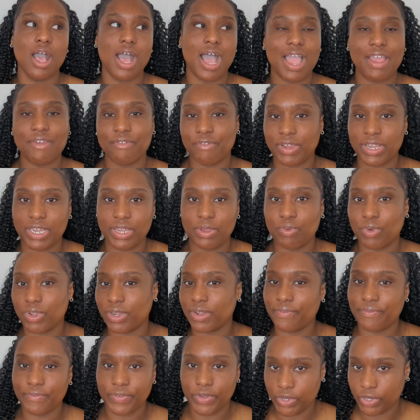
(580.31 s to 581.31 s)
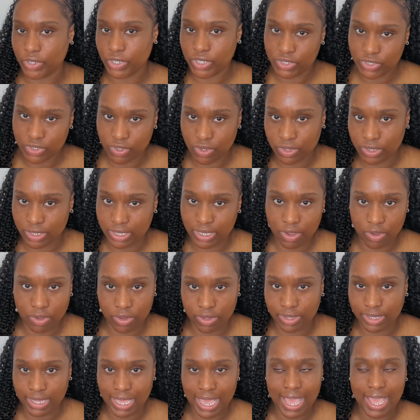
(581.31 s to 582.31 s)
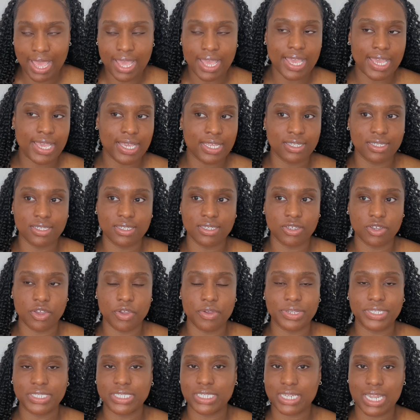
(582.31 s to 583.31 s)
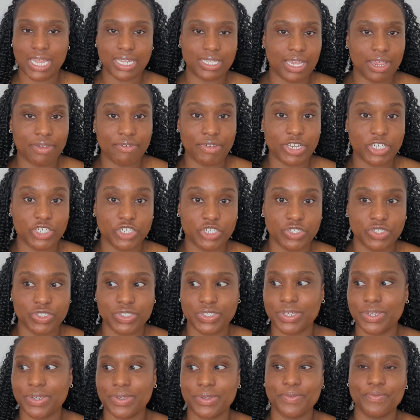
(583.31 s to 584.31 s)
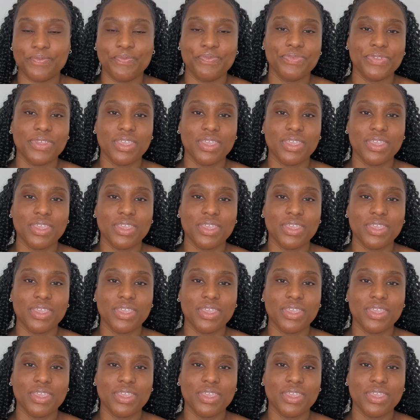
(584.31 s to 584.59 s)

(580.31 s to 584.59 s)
I really want to focus on that and go into that direction. So